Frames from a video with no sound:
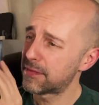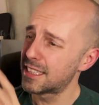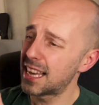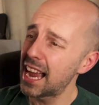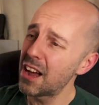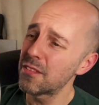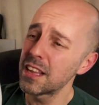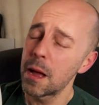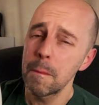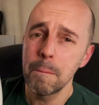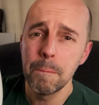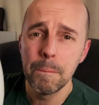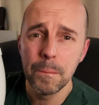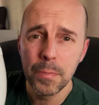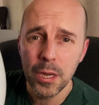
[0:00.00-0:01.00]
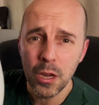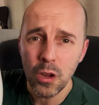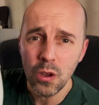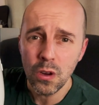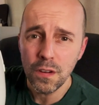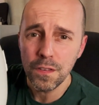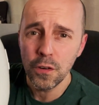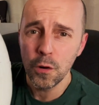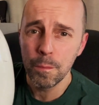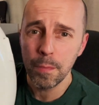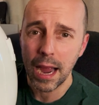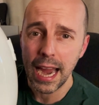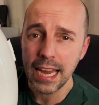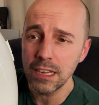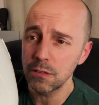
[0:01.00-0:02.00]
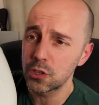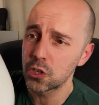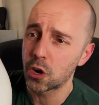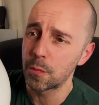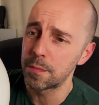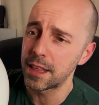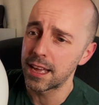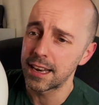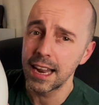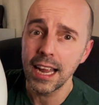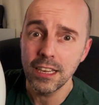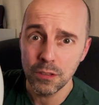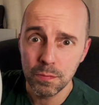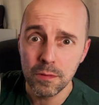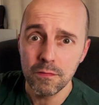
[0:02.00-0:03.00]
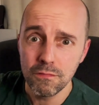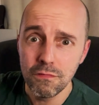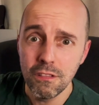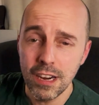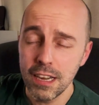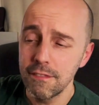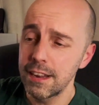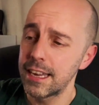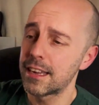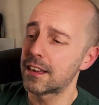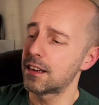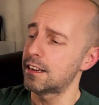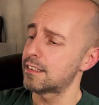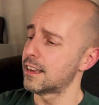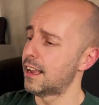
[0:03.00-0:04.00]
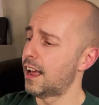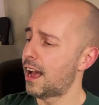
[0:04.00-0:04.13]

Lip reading: down that beautiful paint job there? That is really, really good.